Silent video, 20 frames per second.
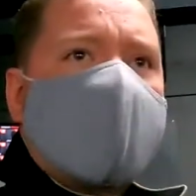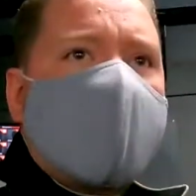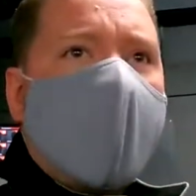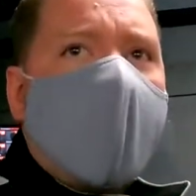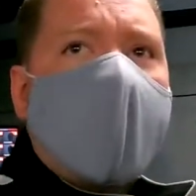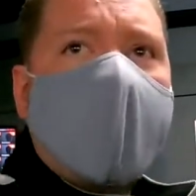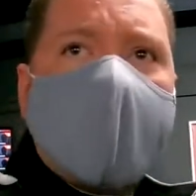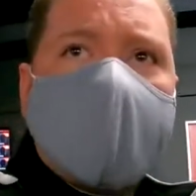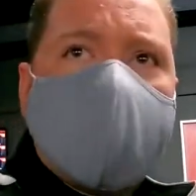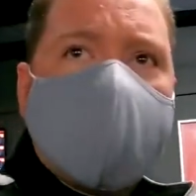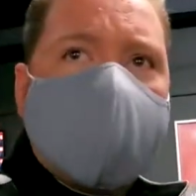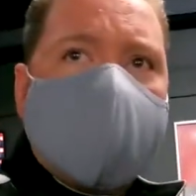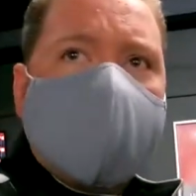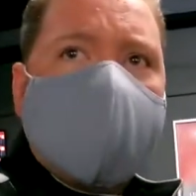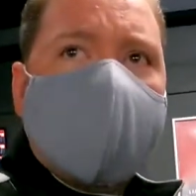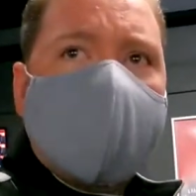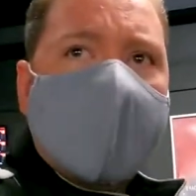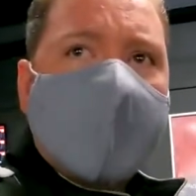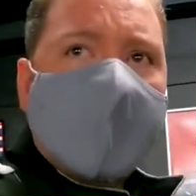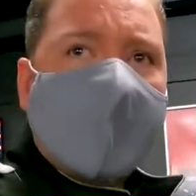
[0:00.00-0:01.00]
So
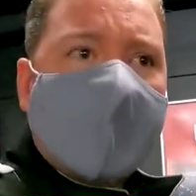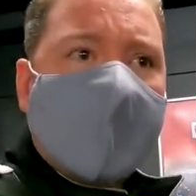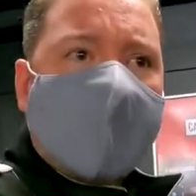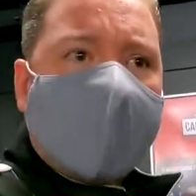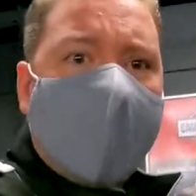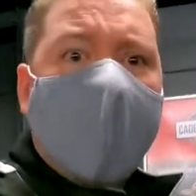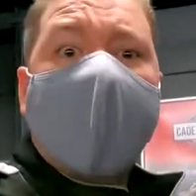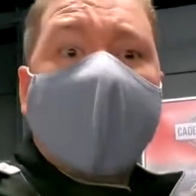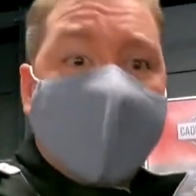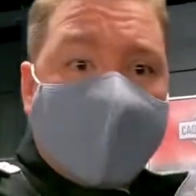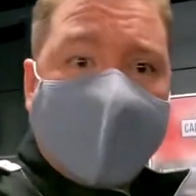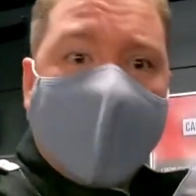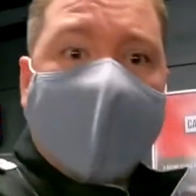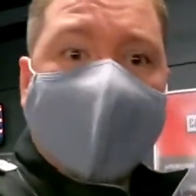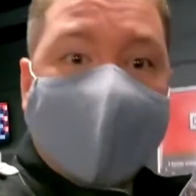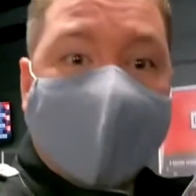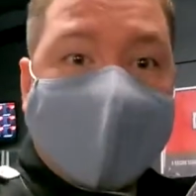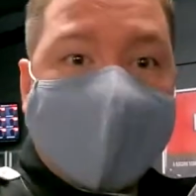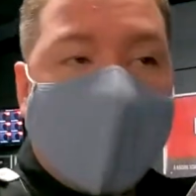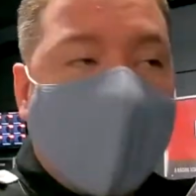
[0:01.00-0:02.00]
yeah,
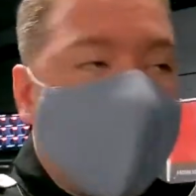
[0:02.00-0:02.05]
there's a